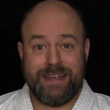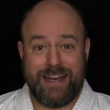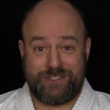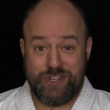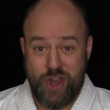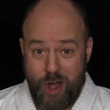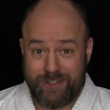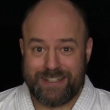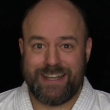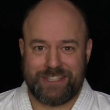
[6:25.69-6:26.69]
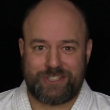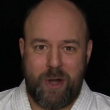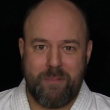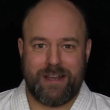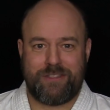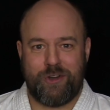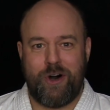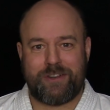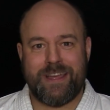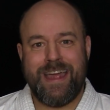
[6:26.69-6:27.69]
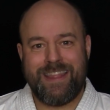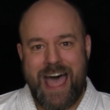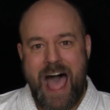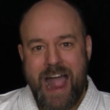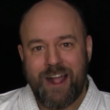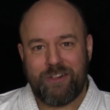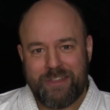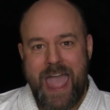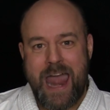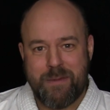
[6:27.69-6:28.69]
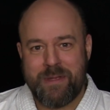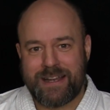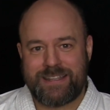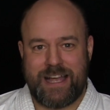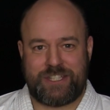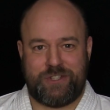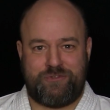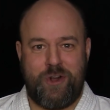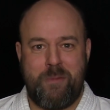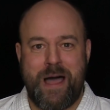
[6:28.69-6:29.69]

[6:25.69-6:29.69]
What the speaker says: It's not, as is commonly thought, the angle the enemy attacks you from.